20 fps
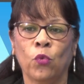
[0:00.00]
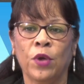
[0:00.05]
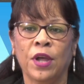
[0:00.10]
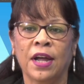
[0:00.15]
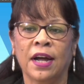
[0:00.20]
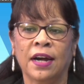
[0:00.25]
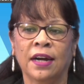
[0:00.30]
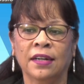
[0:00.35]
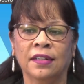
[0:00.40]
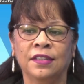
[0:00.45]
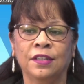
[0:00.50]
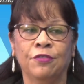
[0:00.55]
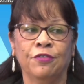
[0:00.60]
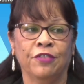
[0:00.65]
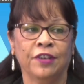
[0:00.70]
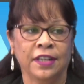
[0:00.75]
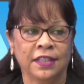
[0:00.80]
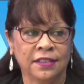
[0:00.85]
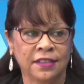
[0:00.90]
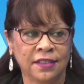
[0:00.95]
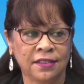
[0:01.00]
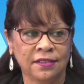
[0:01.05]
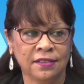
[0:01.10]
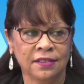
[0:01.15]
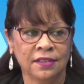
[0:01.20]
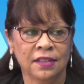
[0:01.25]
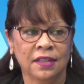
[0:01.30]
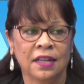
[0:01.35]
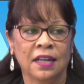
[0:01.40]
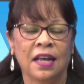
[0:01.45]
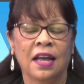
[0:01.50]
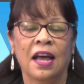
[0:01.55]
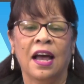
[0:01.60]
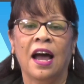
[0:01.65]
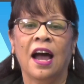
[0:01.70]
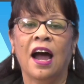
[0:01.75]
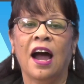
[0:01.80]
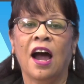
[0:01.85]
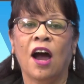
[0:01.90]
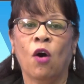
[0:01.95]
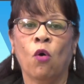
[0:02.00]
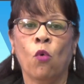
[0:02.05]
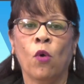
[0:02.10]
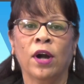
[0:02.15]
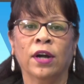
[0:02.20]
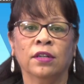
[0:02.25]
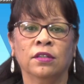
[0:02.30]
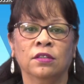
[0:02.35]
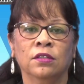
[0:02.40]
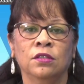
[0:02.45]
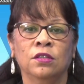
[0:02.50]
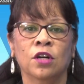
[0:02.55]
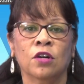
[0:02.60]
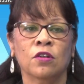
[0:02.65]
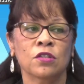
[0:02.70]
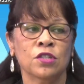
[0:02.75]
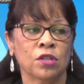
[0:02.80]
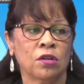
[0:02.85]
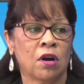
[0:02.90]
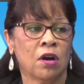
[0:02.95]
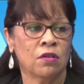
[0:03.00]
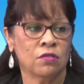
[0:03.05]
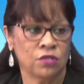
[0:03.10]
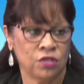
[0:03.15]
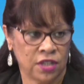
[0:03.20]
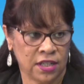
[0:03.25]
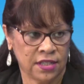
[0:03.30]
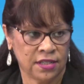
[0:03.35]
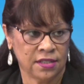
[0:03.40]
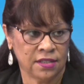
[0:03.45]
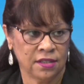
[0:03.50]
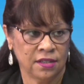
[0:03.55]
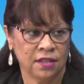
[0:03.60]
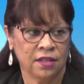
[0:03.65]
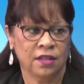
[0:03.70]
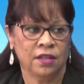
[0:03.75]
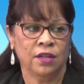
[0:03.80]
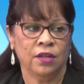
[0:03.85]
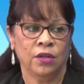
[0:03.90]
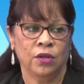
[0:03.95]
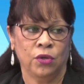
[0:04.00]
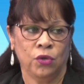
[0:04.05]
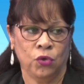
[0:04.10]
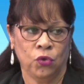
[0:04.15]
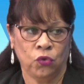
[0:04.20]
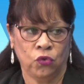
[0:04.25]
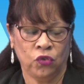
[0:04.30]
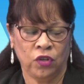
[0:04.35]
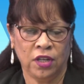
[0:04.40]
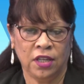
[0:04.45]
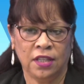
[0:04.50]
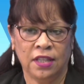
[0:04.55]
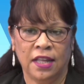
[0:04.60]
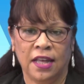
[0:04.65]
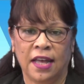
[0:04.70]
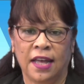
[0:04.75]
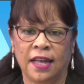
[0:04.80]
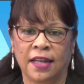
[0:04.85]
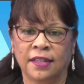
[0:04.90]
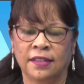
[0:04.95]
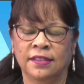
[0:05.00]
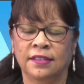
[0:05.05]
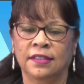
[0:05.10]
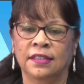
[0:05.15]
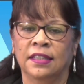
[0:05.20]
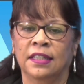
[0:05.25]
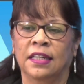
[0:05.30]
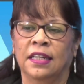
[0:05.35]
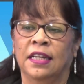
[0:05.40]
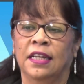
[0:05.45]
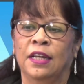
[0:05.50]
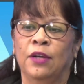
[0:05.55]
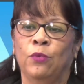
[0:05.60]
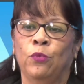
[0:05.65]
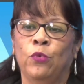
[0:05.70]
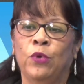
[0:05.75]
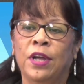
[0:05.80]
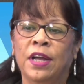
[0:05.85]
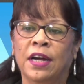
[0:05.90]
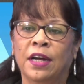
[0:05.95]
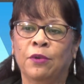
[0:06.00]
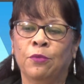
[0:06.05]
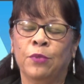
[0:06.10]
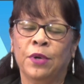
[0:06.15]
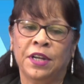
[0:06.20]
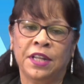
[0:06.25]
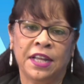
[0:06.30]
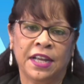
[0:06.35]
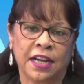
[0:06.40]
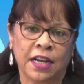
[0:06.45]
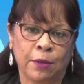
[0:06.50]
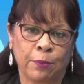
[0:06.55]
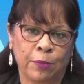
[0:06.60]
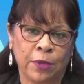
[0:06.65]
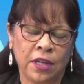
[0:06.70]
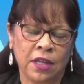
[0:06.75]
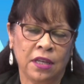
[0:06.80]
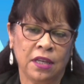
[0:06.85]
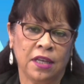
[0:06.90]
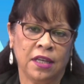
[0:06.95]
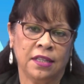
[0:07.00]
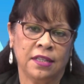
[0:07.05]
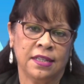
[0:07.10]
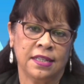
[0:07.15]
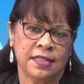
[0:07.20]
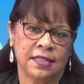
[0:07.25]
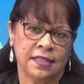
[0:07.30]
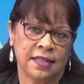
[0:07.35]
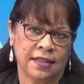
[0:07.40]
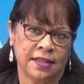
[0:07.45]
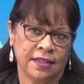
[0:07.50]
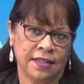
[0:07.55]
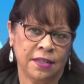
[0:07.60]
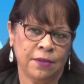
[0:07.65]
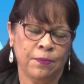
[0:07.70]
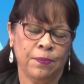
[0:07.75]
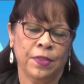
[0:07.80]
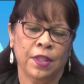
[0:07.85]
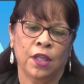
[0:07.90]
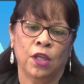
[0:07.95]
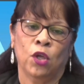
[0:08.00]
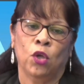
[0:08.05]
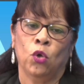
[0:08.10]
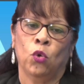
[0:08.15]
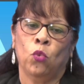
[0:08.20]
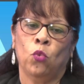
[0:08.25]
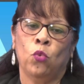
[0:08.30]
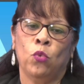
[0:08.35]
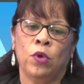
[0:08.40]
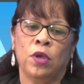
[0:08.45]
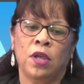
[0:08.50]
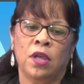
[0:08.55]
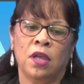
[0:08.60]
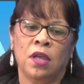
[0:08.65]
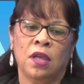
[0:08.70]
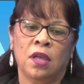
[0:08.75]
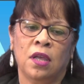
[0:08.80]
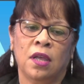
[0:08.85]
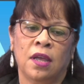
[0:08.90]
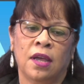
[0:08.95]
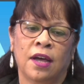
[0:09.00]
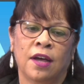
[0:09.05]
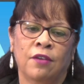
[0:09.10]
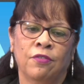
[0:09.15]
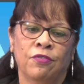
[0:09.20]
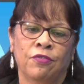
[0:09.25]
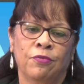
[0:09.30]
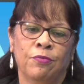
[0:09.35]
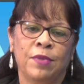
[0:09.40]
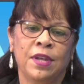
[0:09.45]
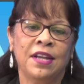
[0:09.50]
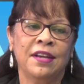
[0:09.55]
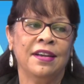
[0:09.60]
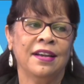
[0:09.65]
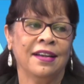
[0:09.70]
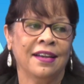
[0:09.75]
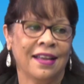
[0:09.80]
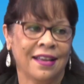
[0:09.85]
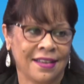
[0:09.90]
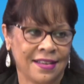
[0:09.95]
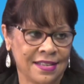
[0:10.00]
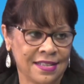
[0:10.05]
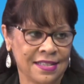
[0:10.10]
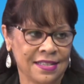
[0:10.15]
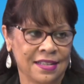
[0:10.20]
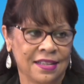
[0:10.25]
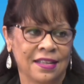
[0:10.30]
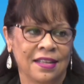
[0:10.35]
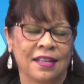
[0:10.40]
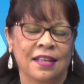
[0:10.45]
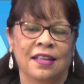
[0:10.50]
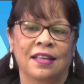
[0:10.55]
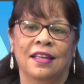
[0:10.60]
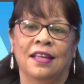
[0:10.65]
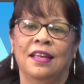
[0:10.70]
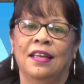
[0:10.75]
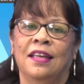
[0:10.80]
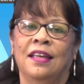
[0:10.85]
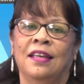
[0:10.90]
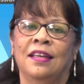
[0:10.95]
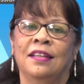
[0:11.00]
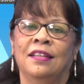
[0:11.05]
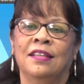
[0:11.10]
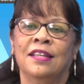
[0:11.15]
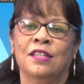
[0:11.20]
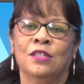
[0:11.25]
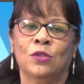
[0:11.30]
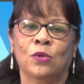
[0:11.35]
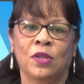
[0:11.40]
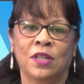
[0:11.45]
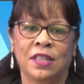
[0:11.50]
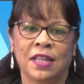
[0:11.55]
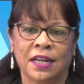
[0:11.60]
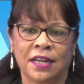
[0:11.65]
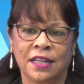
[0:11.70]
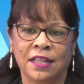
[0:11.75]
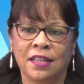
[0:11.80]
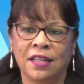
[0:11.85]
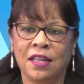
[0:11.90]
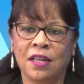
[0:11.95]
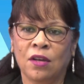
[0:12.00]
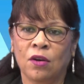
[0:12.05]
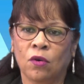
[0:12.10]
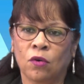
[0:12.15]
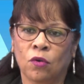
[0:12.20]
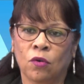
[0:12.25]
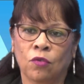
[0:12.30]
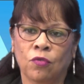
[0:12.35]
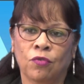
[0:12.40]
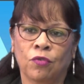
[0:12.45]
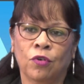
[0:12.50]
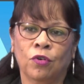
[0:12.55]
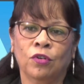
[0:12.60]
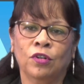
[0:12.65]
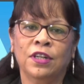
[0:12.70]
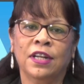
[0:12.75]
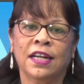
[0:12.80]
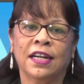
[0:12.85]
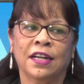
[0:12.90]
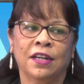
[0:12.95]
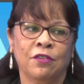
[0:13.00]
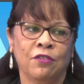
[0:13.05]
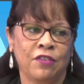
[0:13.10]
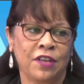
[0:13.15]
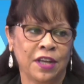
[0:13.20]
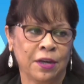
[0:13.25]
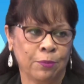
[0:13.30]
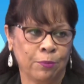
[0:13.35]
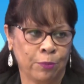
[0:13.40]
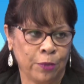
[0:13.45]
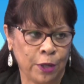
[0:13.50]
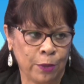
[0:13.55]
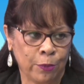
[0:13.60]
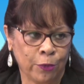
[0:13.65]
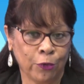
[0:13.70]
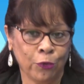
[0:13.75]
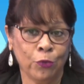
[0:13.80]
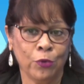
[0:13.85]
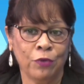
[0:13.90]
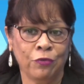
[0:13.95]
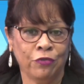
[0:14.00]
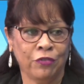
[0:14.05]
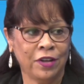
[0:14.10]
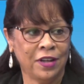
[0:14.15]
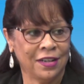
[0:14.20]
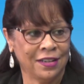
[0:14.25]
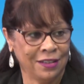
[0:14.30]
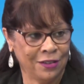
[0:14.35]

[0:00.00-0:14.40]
are defending our just causes, you mm-hmm. see? And we are very happy in this time. We have been realized the solidarity of all the Caribbean people. We feel.